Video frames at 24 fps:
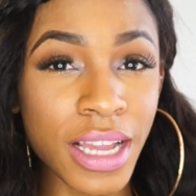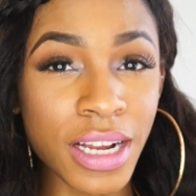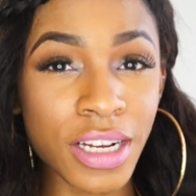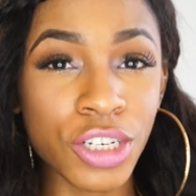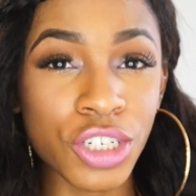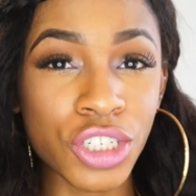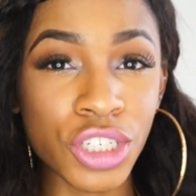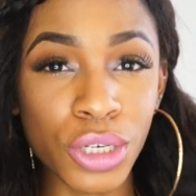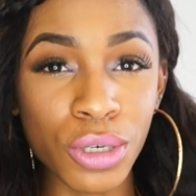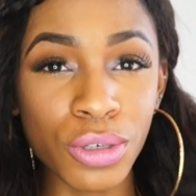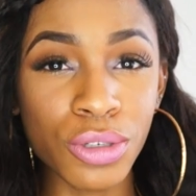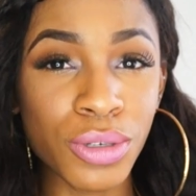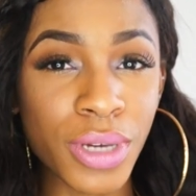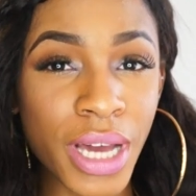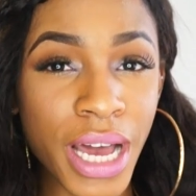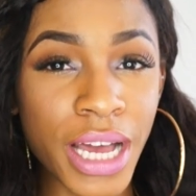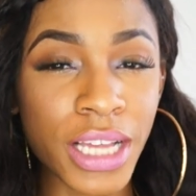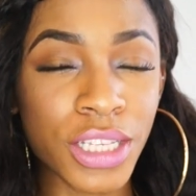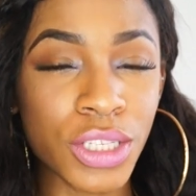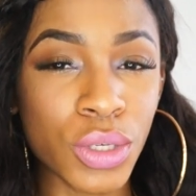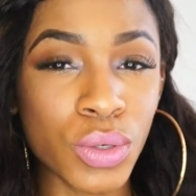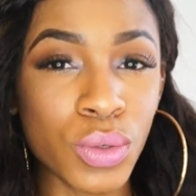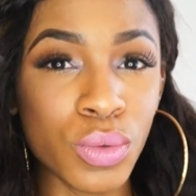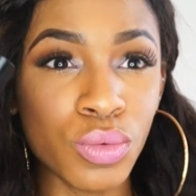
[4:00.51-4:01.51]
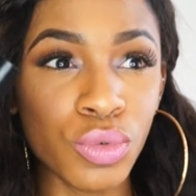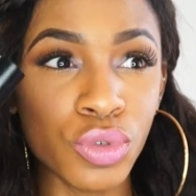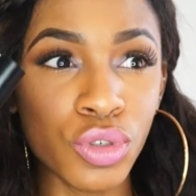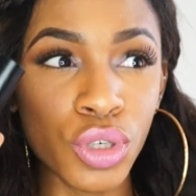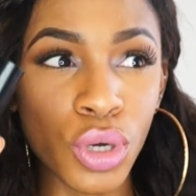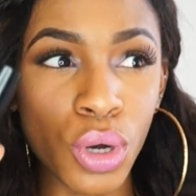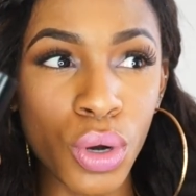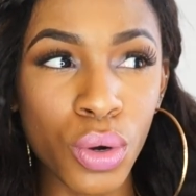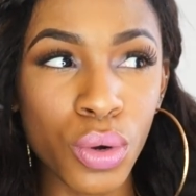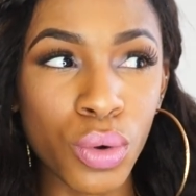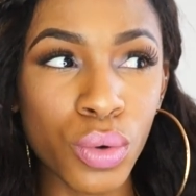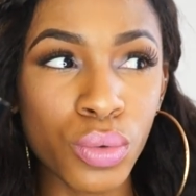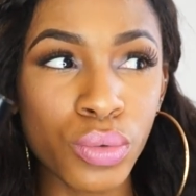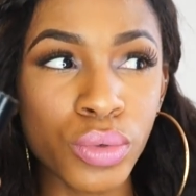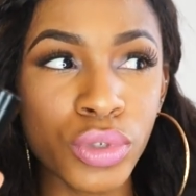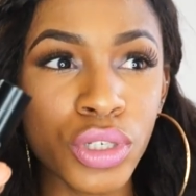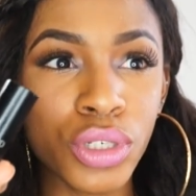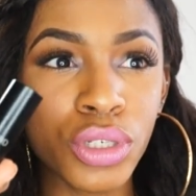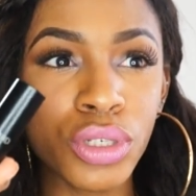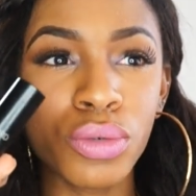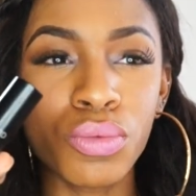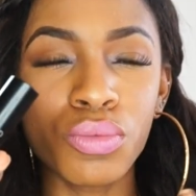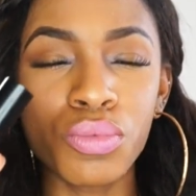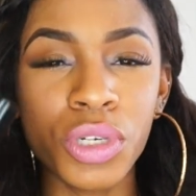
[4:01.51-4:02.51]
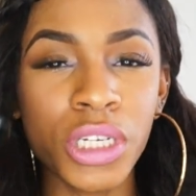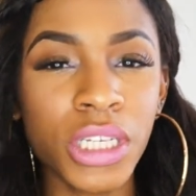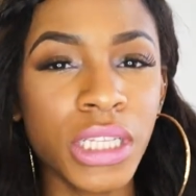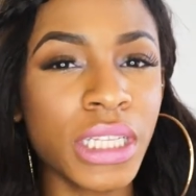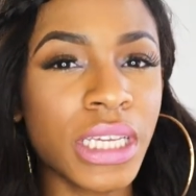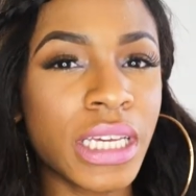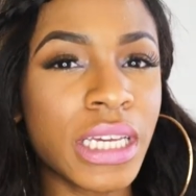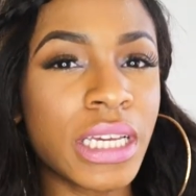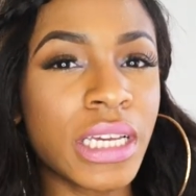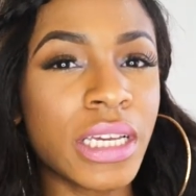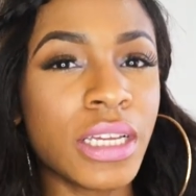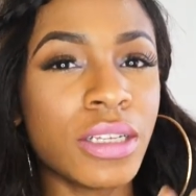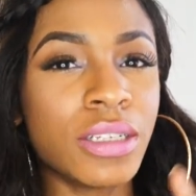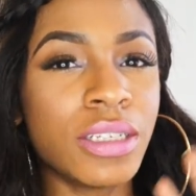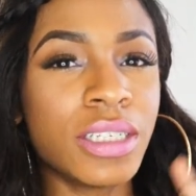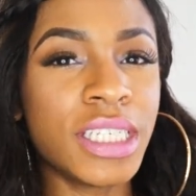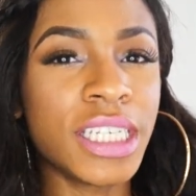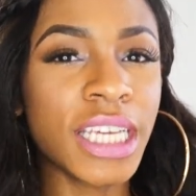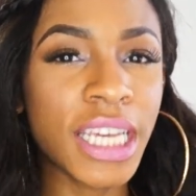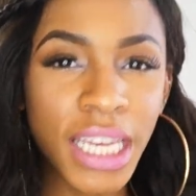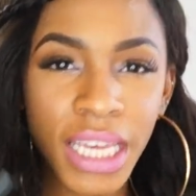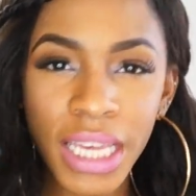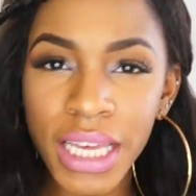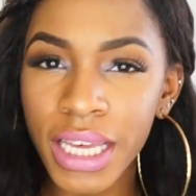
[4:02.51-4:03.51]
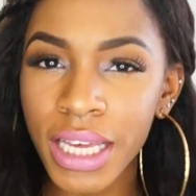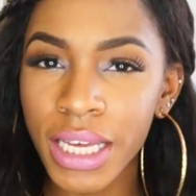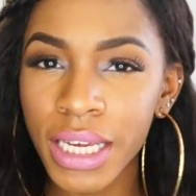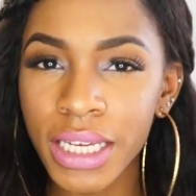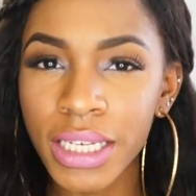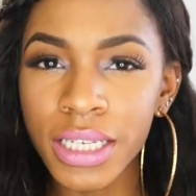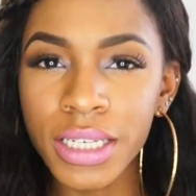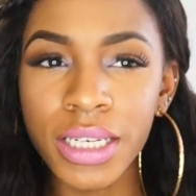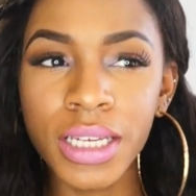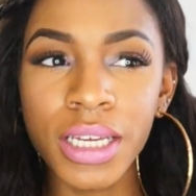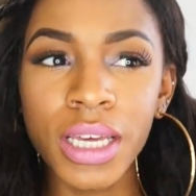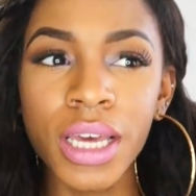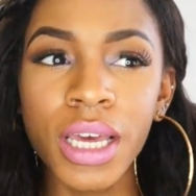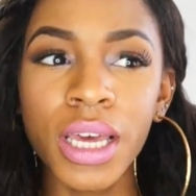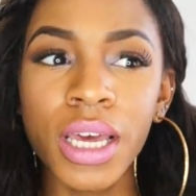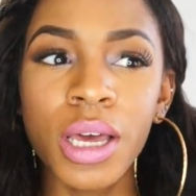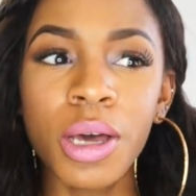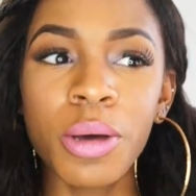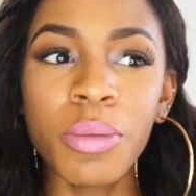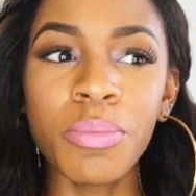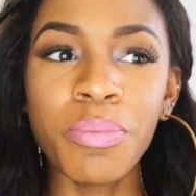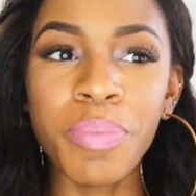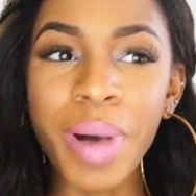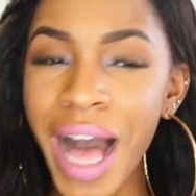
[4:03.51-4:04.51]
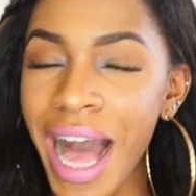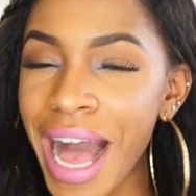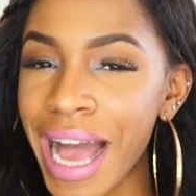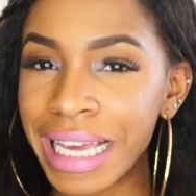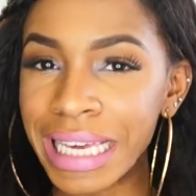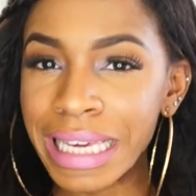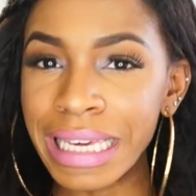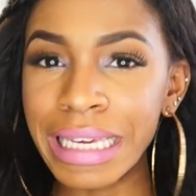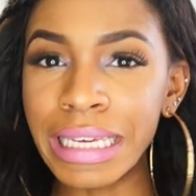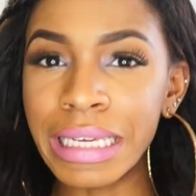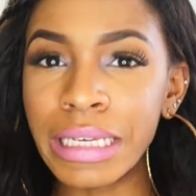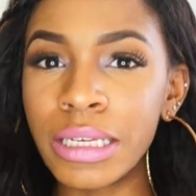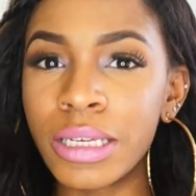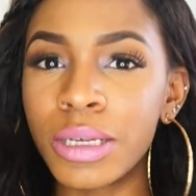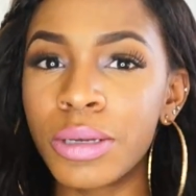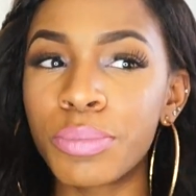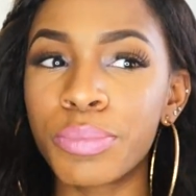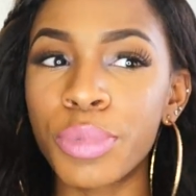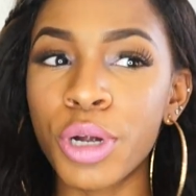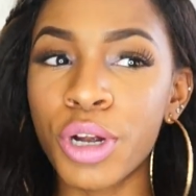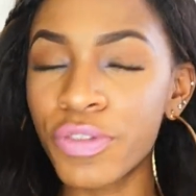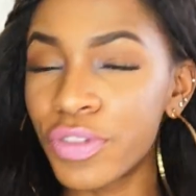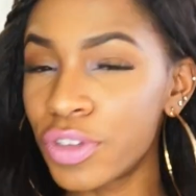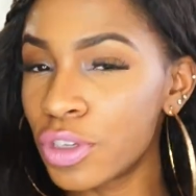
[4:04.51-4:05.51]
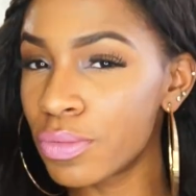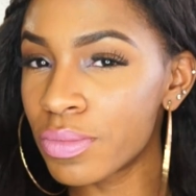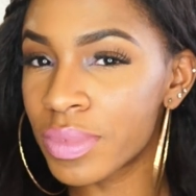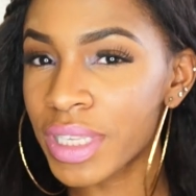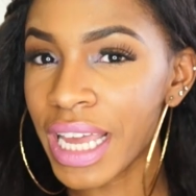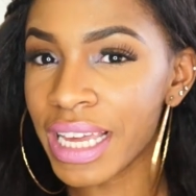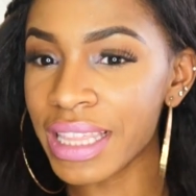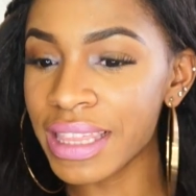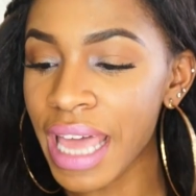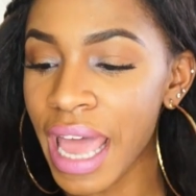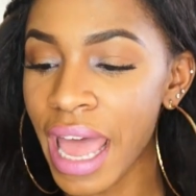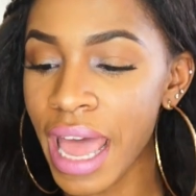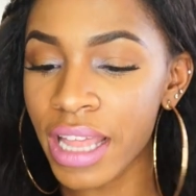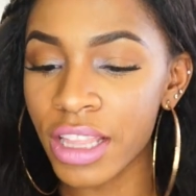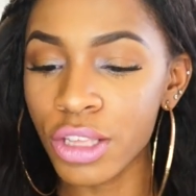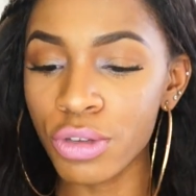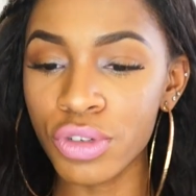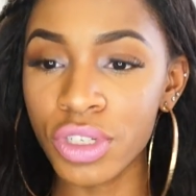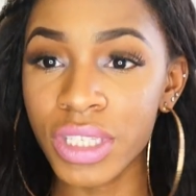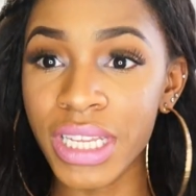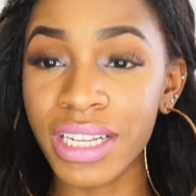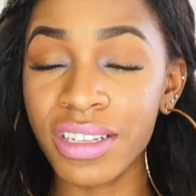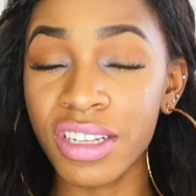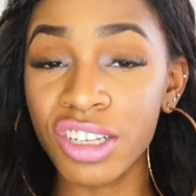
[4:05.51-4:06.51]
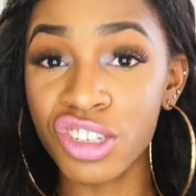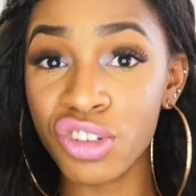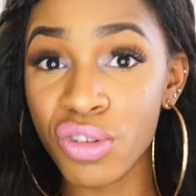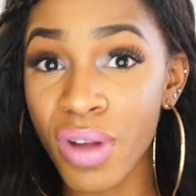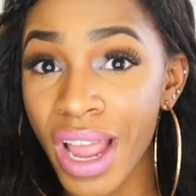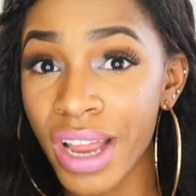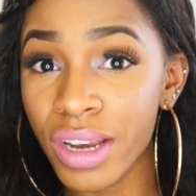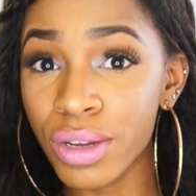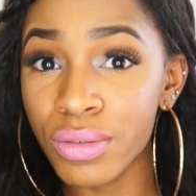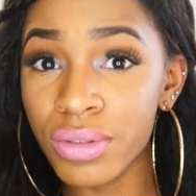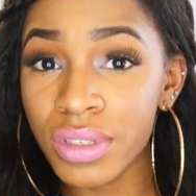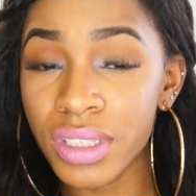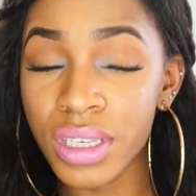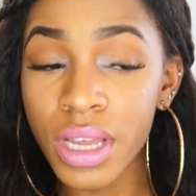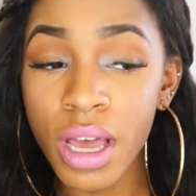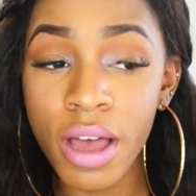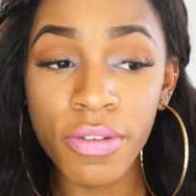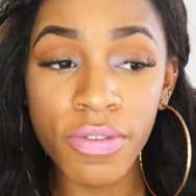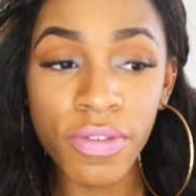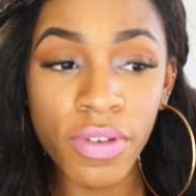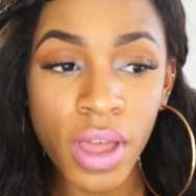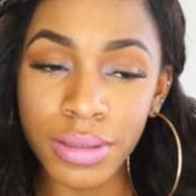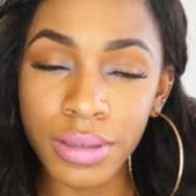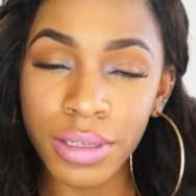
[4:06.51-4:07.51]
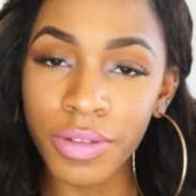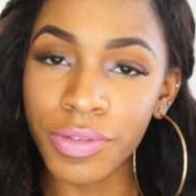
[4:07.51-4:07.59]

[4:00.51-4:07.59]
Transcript: thing to show you guys who don't really dig buying perfumes like that. You just like to try new stuff.